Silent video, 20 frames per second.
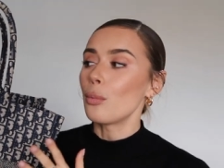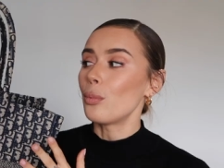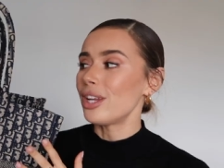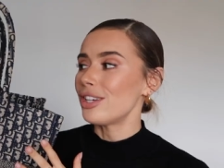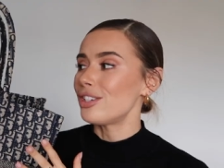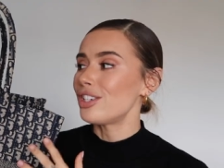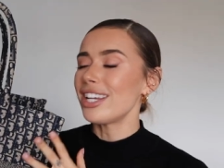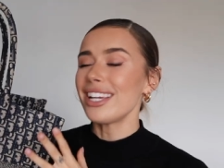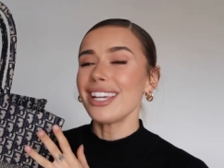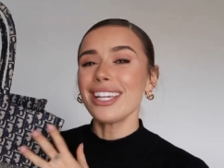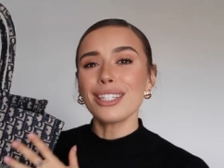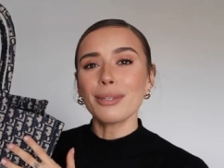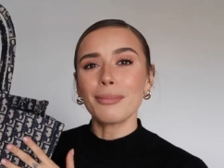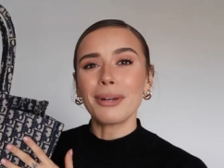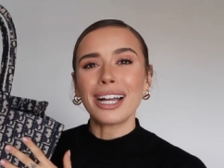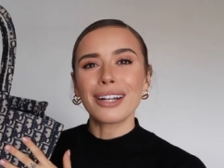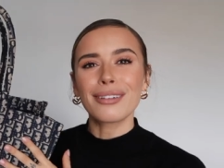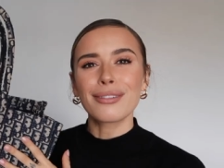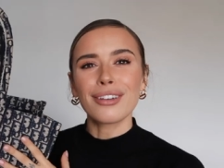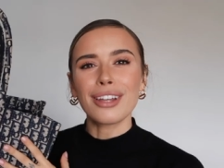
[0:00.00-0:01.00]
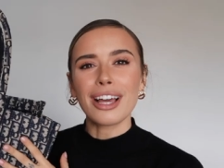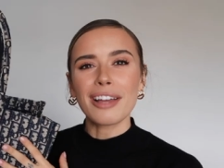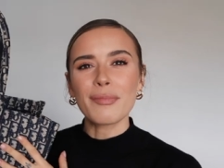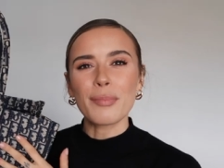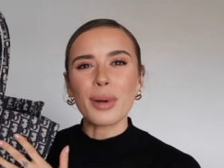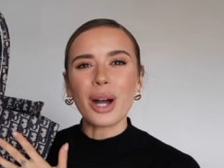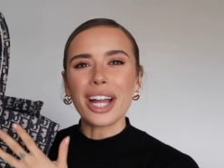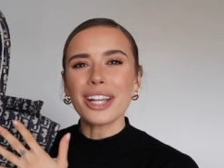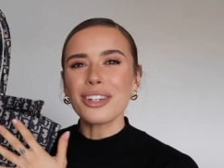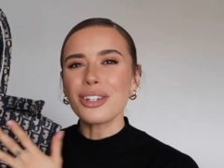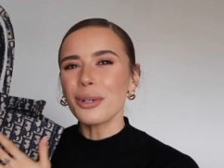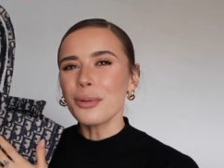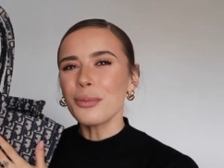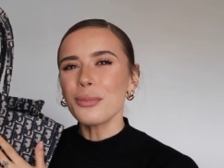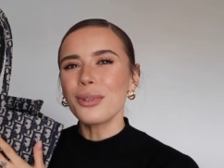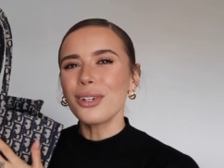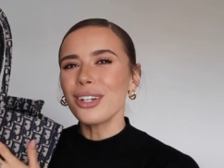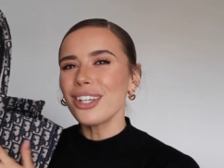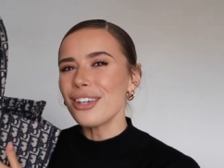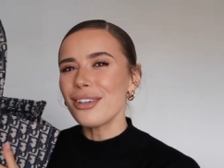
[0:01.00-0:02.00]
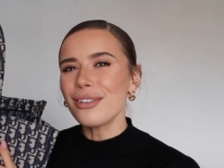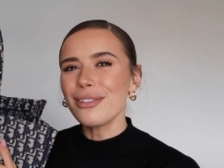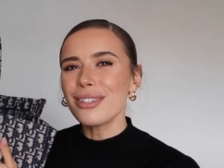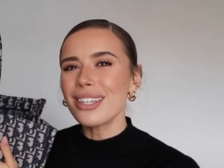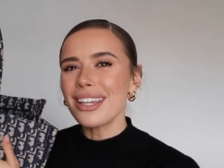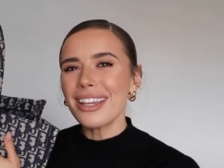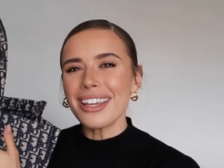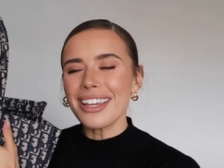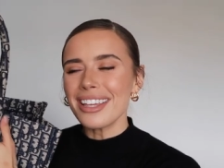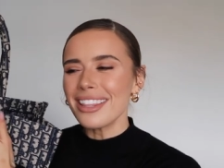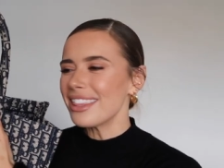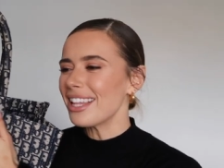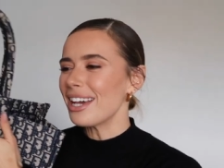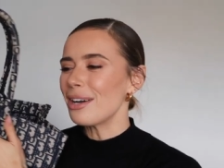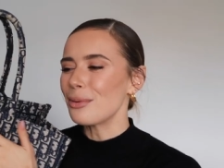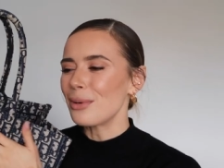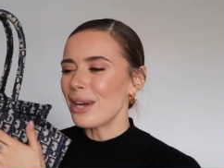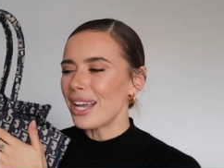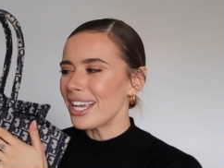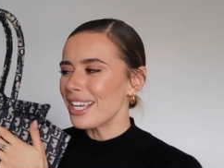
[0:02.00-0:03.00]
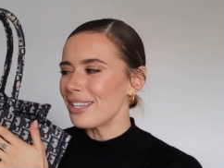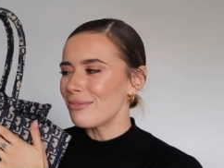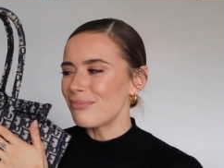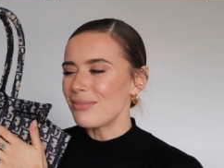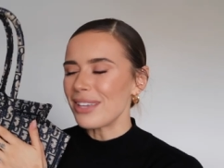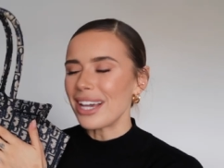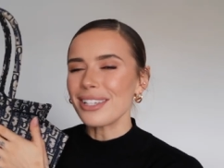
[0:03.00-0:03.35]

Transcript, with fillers: which it is a bag for life, but I don't want to use it in that way.